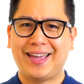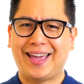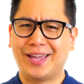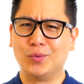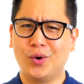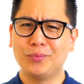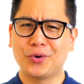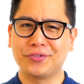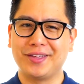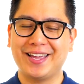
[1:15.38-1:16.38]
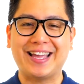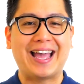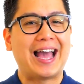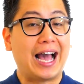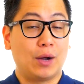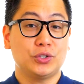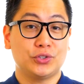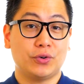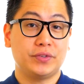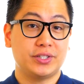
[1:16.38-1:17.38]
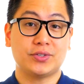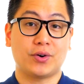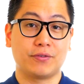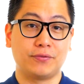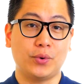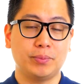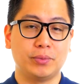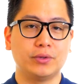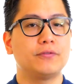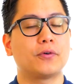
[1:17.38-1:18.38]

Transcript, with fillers: And one more thing, our services are affordable